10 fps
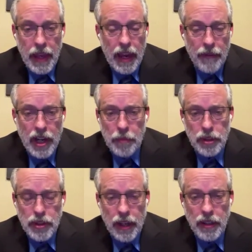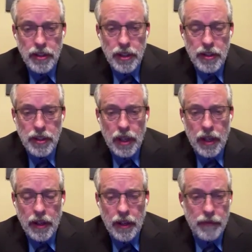they have a couple challenges
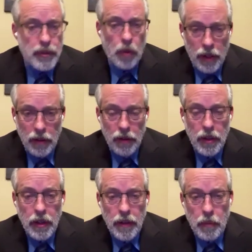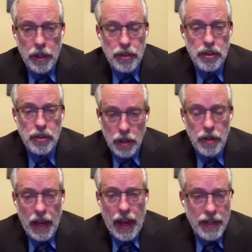of soil, which
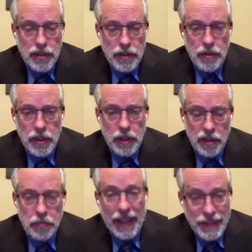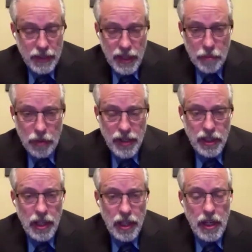adds to the complexity of the
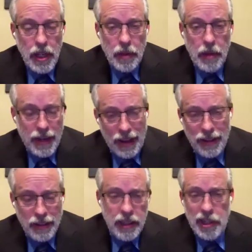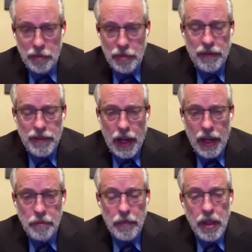project and a little bit of
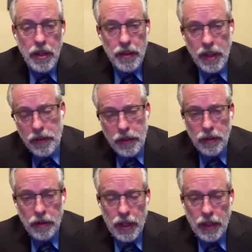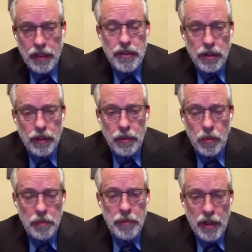time. The other
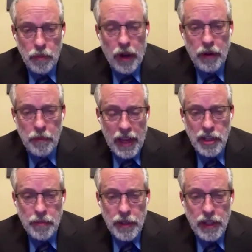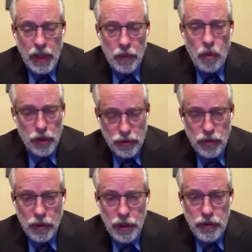concern will be water management and water
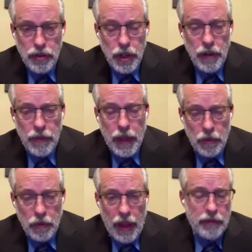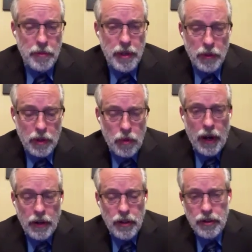storage that will have to be
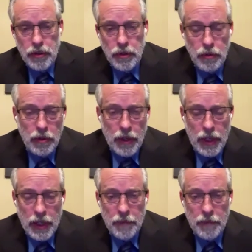required to